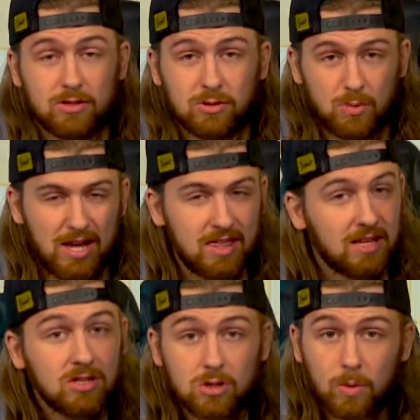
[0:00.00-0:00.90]
There's, I
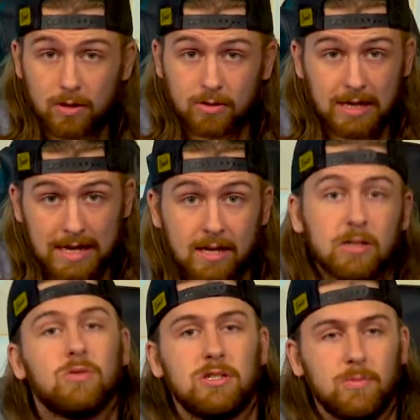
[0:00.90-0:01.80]
think, 208
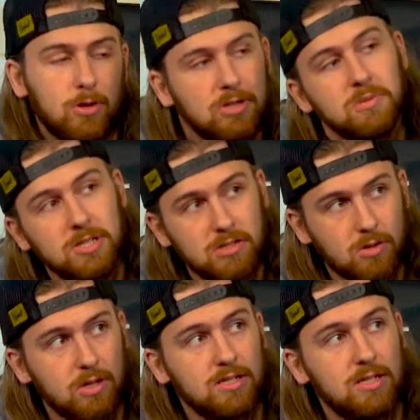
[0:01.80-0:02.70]
addressable RGBs
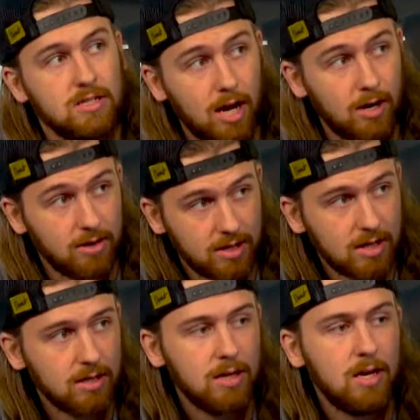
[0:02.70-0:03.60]
across the entire
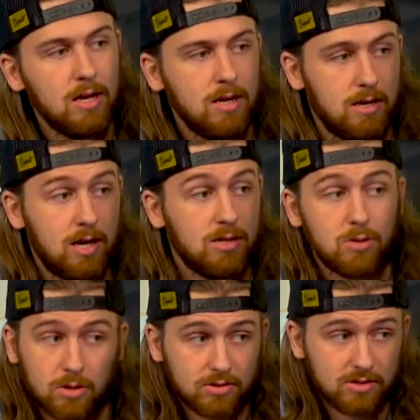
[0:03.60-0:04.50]
thing. Uh, you
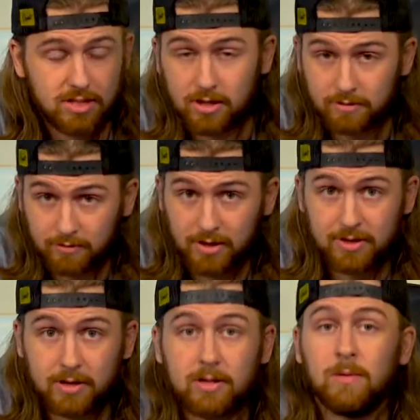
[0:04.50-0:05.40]
can also see on the front
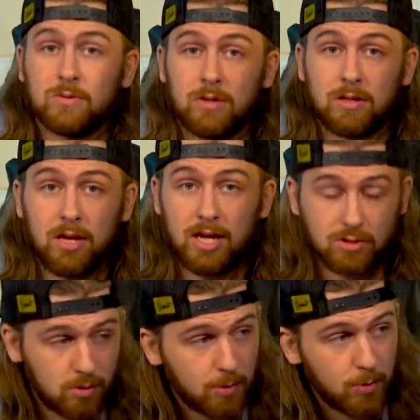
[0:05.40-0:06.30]
there, it comes with a
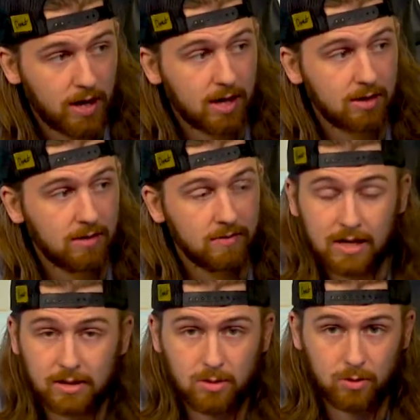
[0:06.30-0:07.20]
triple pack of
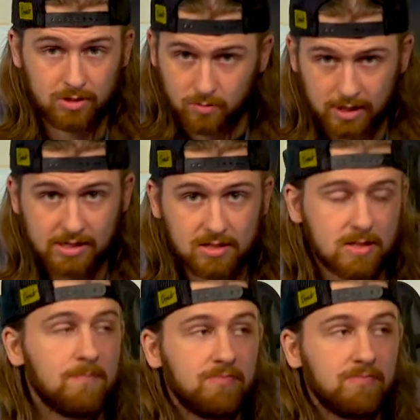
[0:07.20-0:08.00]
LL120s.